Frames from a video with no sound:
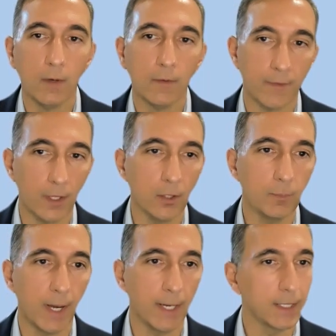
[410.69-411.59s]
followed
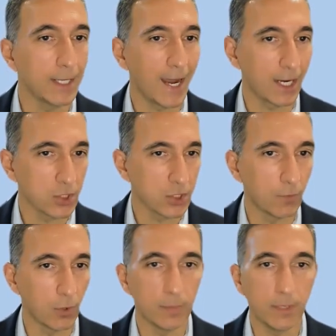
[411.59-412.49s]
by an action
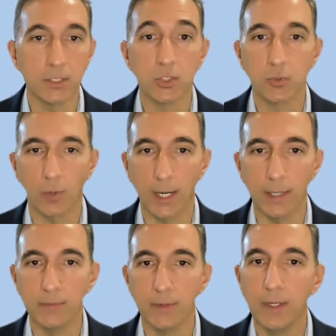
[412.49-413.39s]
verb that
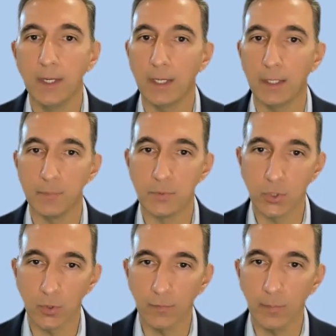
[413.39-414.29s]
describes an
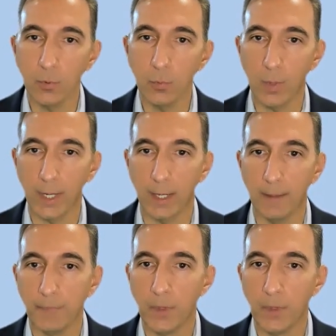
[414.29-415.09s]
observable way,